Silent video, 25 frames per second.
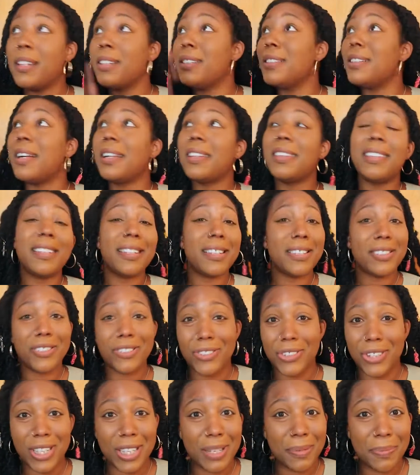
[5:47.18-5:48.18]
Nothing
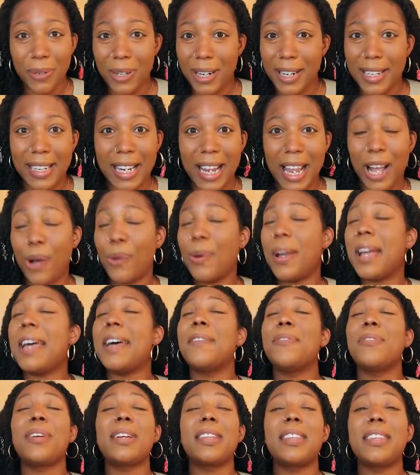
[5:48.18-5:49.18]
is cheap right now.
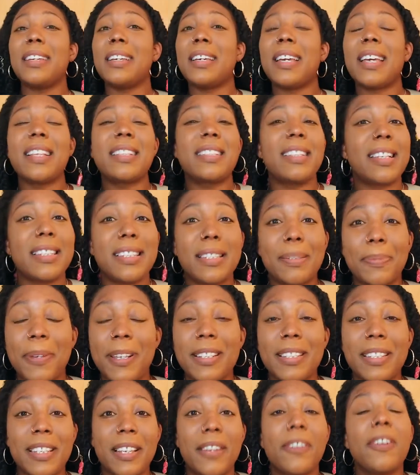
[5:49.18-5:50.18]
Everything is
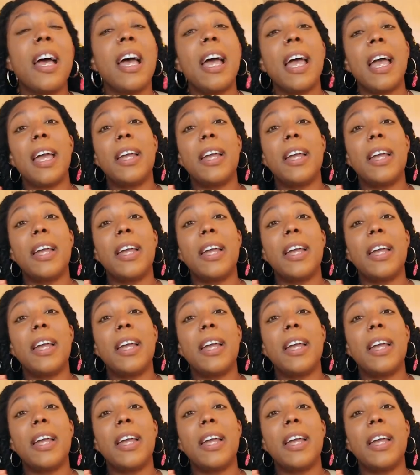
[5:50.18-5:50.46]
expensive